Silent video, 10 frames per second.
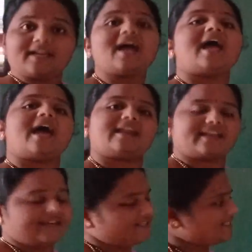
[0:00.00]
a
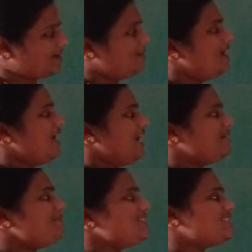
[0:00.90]
organism. It
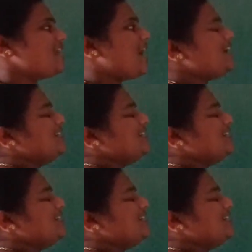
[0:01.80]
means that